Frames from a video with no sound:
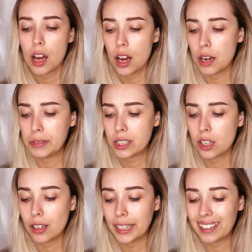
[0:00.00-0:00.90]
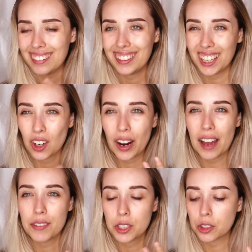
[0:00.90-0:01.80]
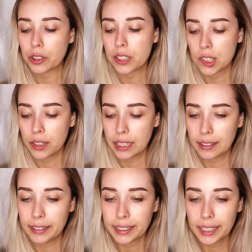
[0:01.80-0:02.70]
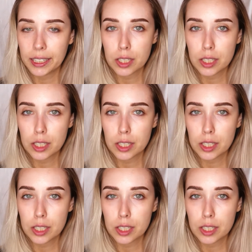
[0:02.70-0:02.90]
It's not like thick or heavy or greasy or anything like that.